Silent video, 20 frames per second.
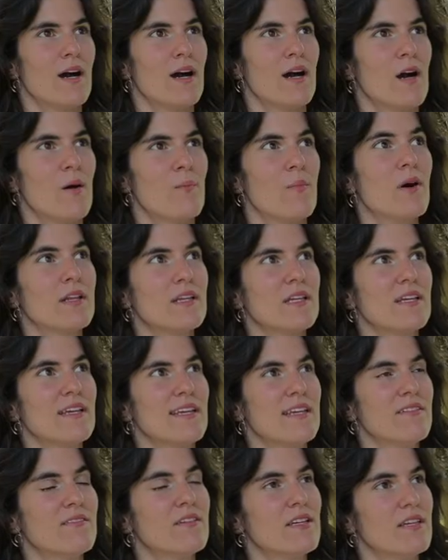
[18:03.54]
But
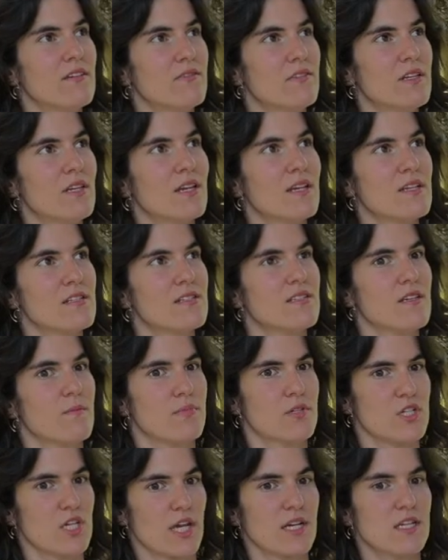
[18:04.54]
even in a
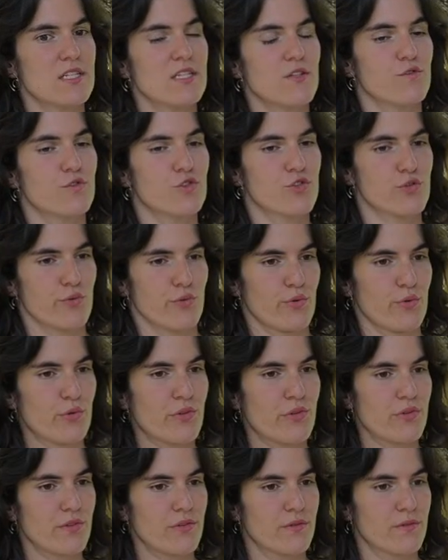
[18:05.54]
subjective
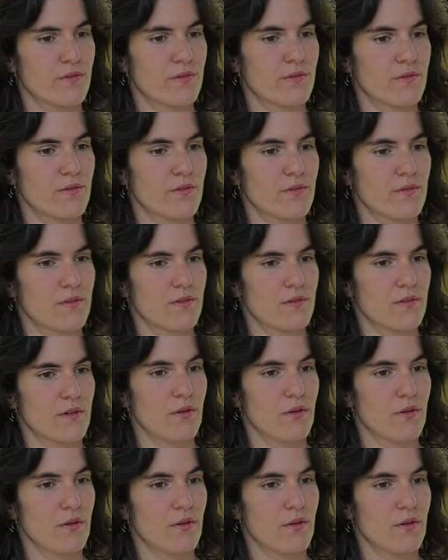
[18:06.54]
truth,